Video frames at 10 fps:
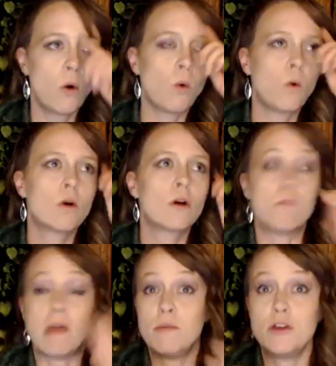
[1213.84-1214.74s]
or
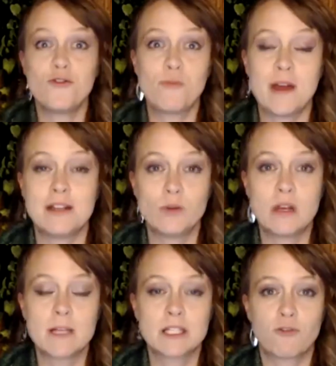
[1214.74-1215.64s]
maybe you've been
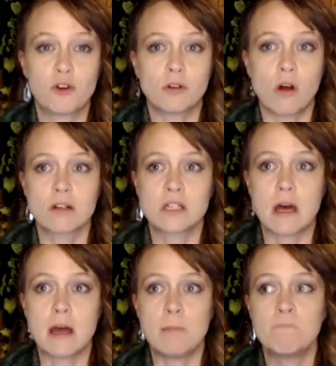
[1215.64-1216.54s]
doing this for a long
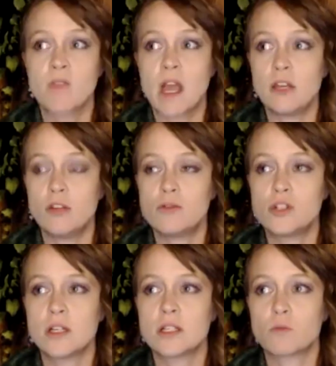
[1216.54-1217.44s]
time and you
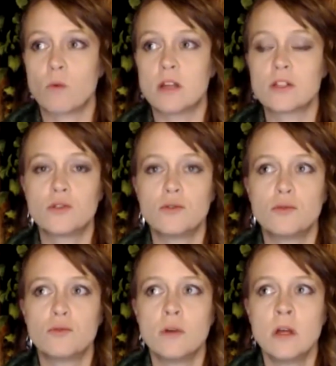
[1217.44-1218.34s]
just want
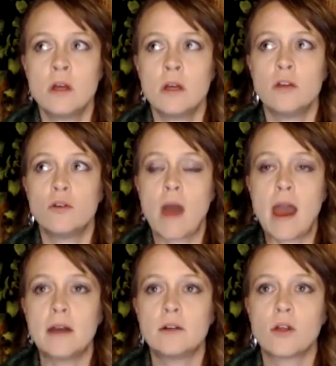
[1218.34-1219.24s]
to,
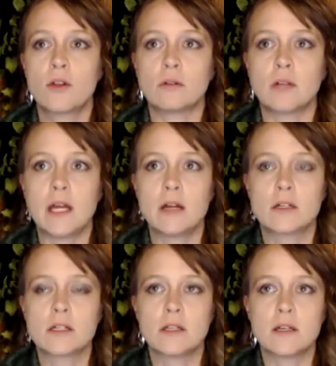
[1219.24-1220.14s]
add another layer
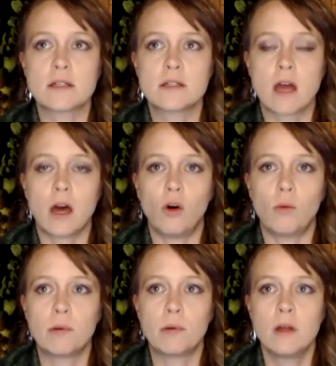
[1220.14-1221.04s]
to this to
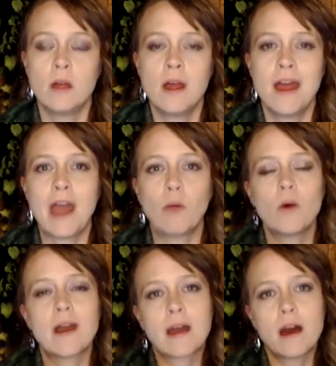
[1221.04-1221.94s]
help. And
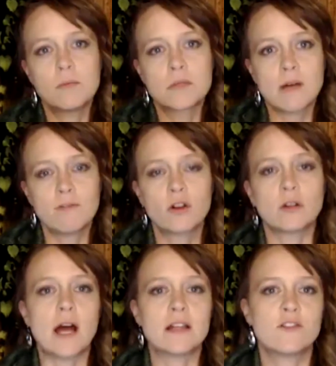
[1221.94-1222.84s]
what comes up for
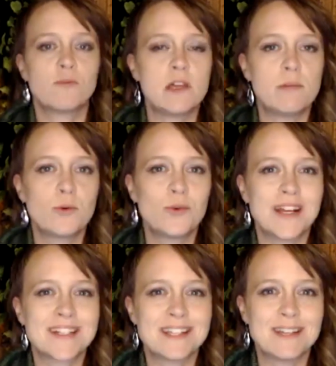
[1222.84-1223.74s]
lots of people when
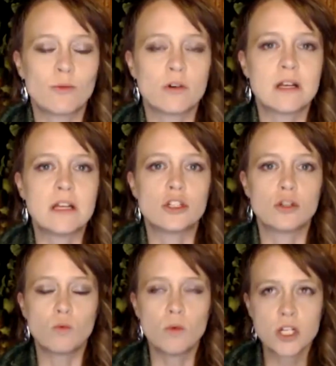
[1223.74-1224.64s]
I say the word
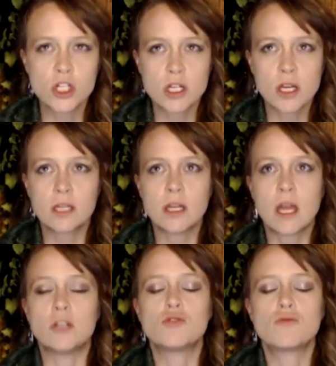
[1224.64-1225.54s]
intuition
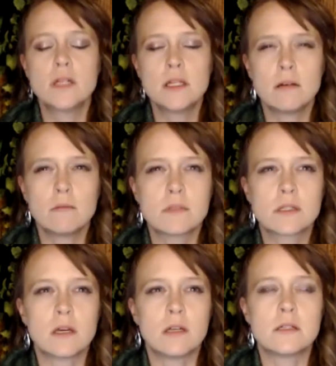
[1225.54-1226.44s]
and dreams
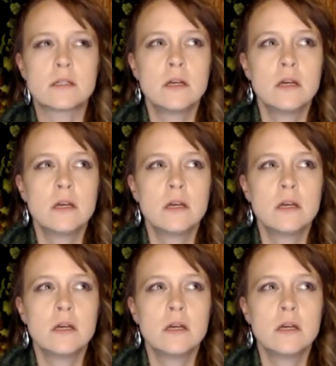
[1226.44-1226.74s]
and